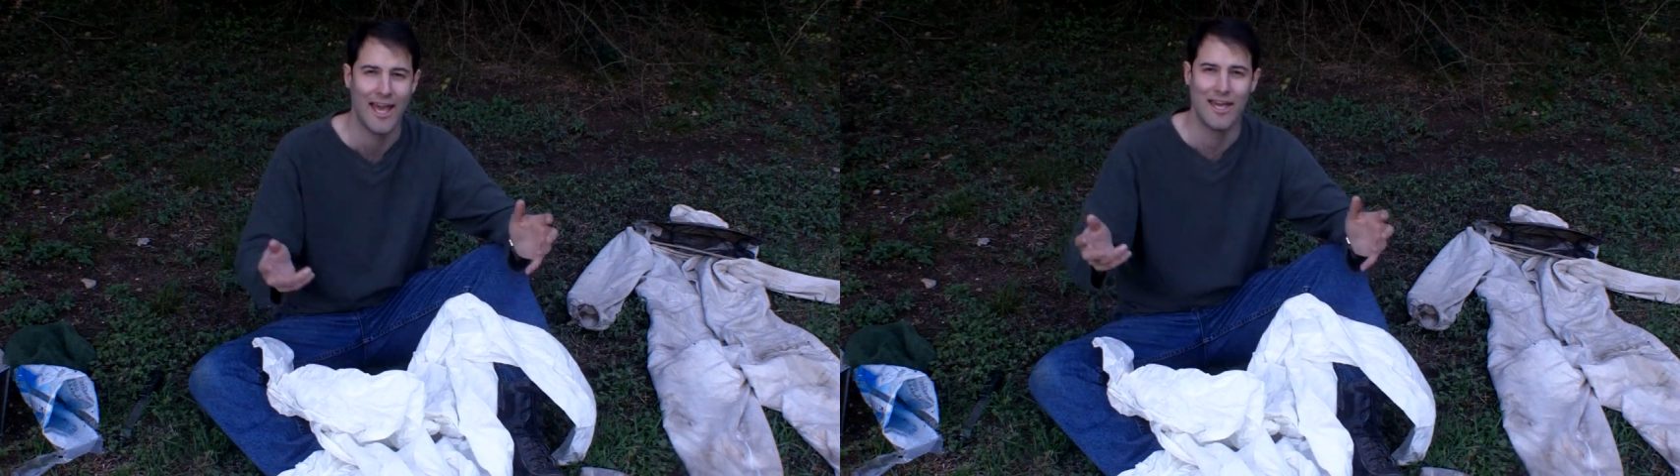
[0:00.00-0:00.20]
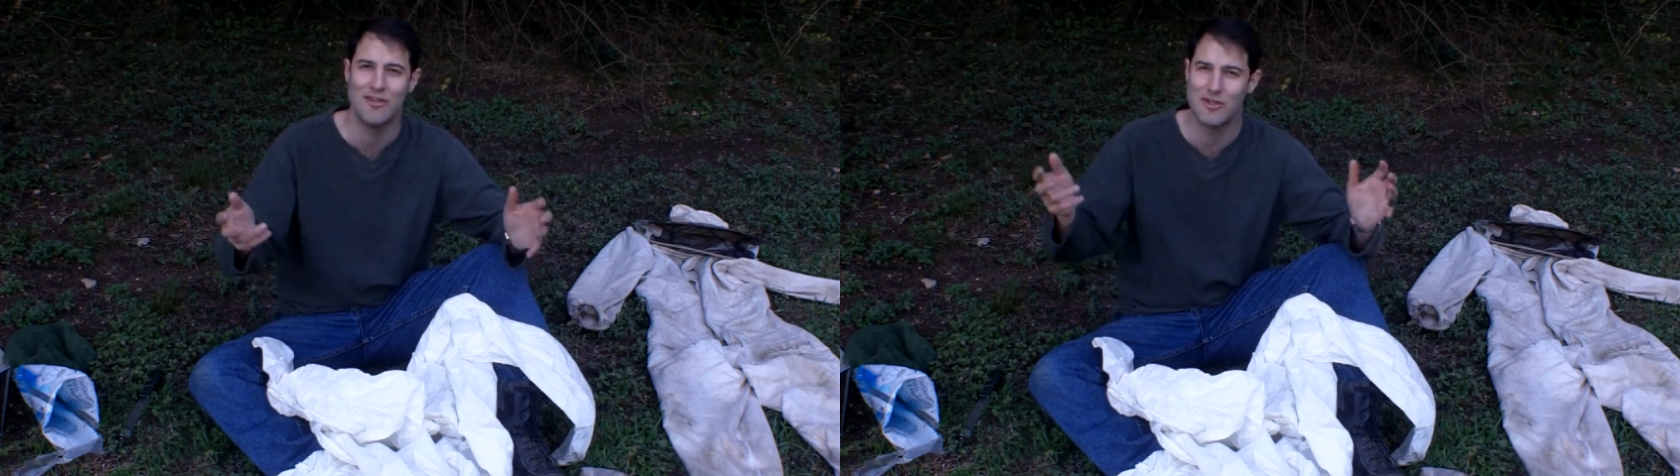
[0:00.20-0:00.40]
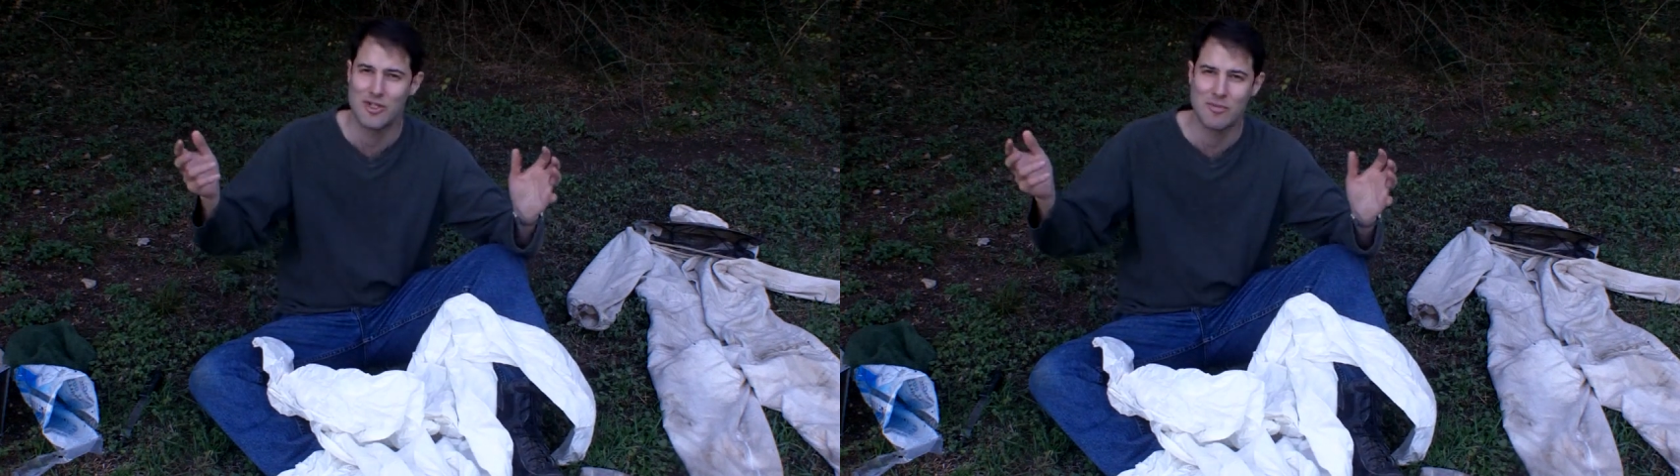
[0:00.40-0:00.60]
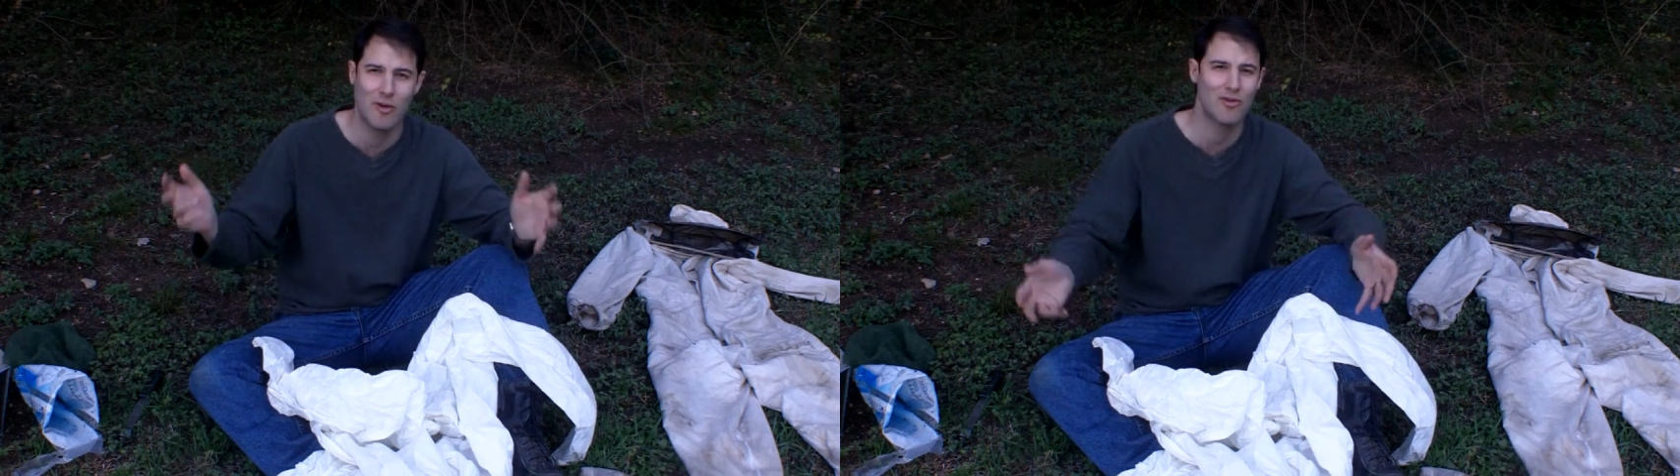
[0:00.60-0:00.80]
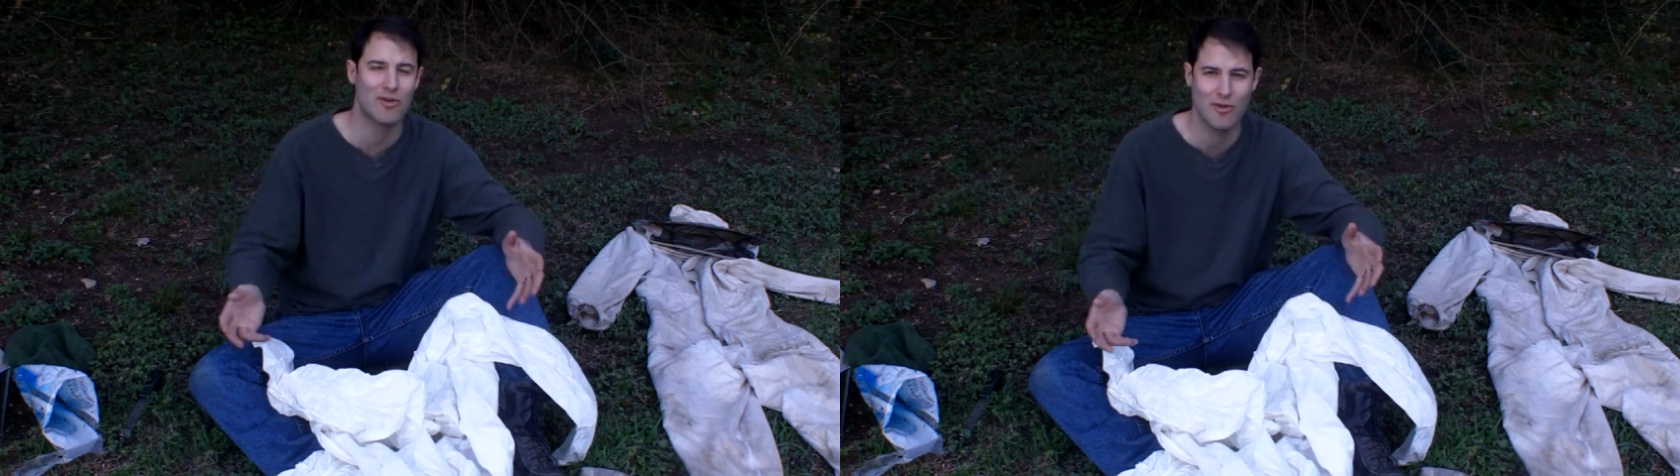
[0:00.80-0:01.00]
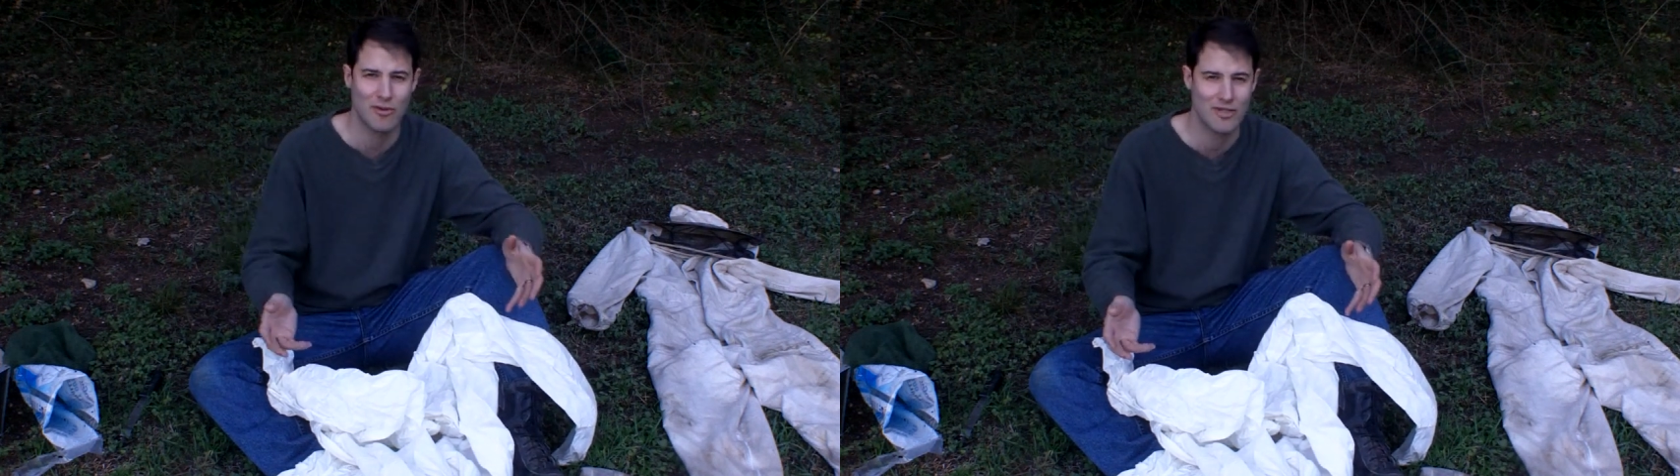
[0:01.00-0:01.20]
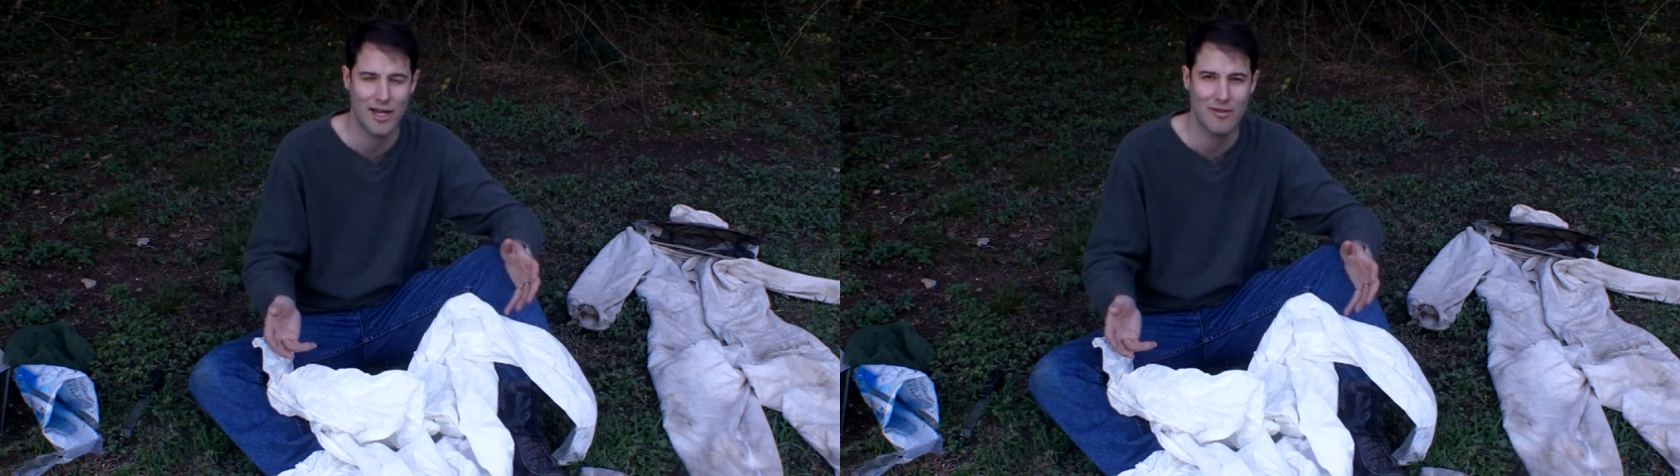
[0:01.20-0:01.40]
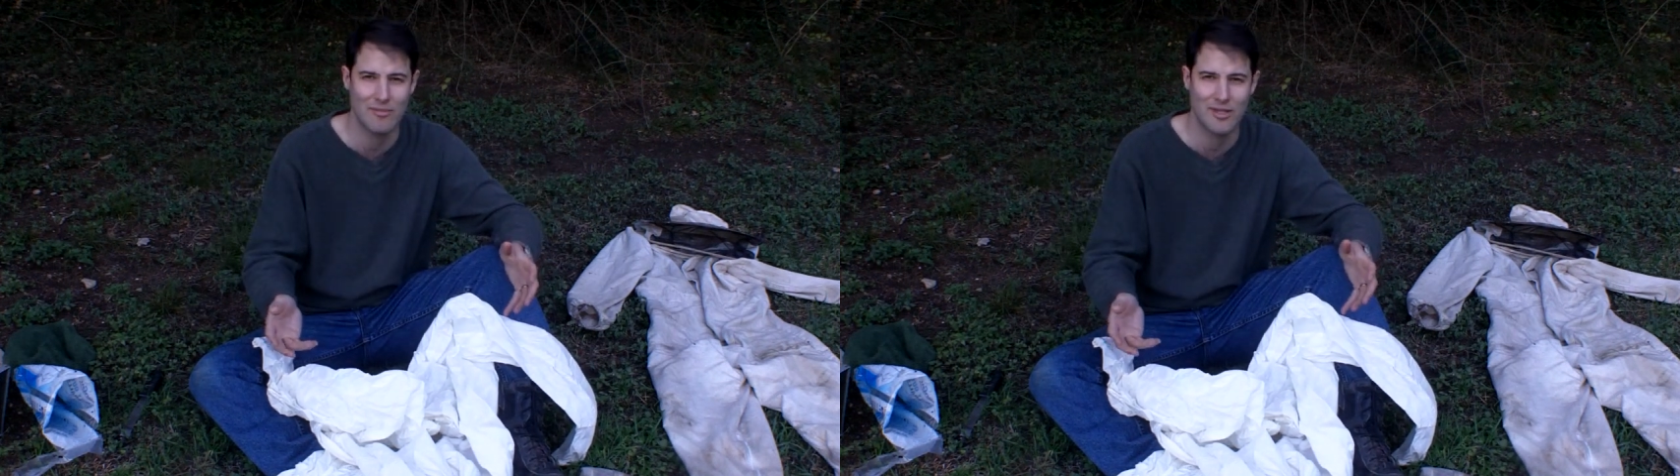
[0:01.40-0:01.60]
and your smoker goes
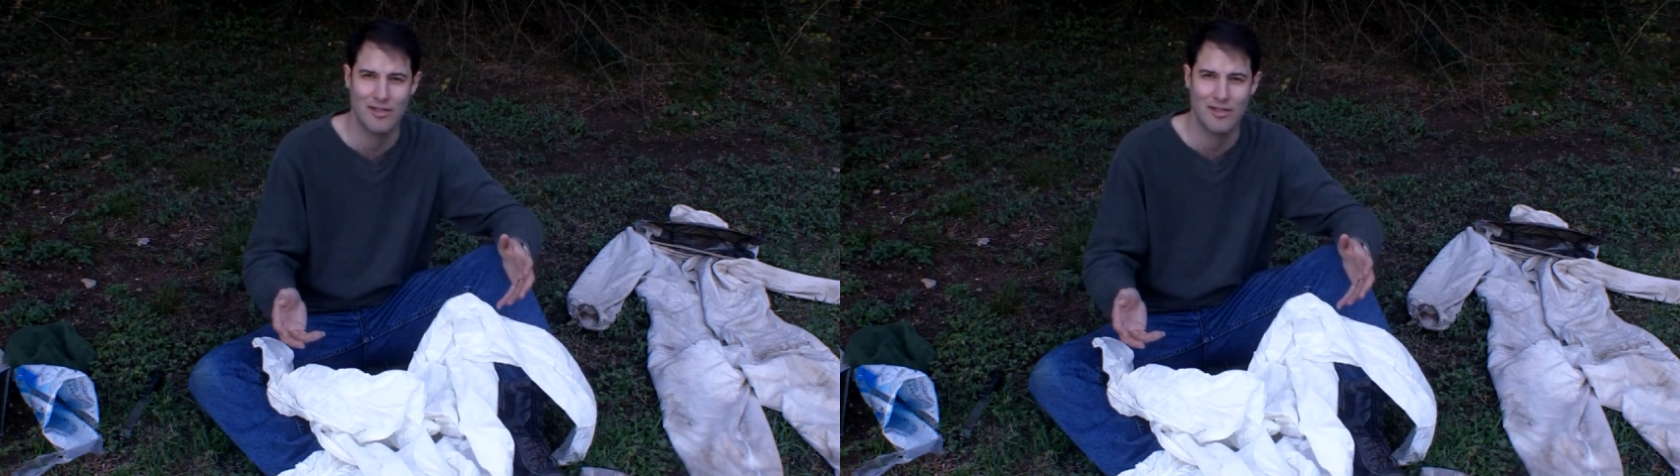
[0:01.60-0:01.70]
out